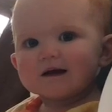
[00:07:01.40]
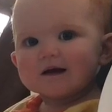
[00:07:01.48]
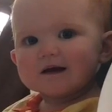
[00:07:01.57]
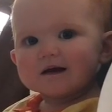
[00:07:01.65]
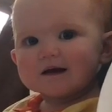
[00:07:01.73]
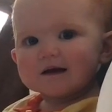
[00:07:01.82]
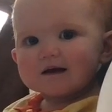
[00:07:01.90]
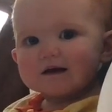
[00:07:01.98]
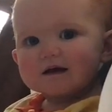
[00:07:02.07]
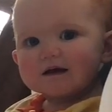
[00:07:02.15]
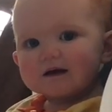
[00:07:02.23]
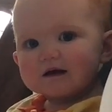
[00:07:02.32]
baby
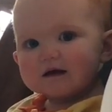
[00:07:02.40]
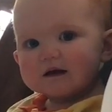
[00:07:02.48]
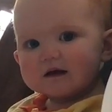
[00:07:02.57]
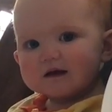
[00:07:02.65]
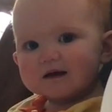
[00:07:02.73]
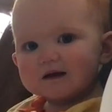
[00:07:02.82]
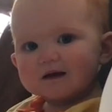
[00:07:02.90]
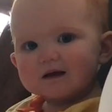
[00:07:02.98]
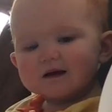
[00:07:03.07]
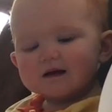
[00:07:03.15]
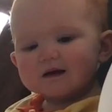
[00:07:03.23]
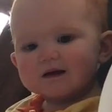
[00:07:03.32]
joining in
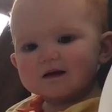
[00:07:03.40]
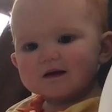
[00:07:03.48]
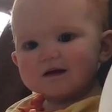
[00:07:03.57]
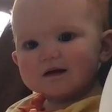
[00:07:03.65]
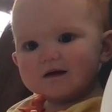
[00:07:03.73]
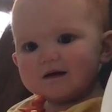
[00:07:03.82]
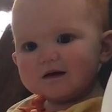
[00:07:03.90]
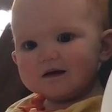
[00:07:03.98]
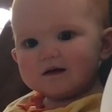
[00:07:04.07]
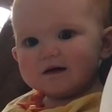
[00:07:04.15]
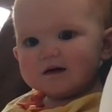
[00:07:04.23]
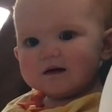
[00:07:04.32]
today,
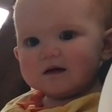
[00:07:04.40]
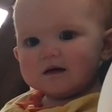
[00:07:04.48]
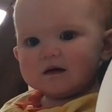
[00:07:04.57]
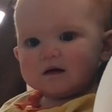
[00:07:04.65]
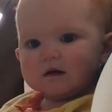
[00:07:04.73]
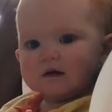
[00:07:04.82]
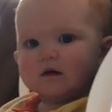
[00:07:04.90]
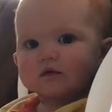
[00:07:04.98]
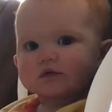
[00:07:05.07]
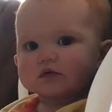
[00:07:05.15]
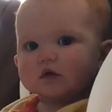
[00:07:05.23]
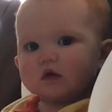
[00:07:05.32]
wondering what
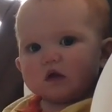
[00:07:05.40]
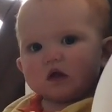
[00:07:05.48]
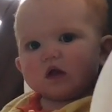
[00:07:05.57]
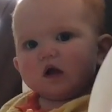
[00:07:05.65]
the hell I'm talking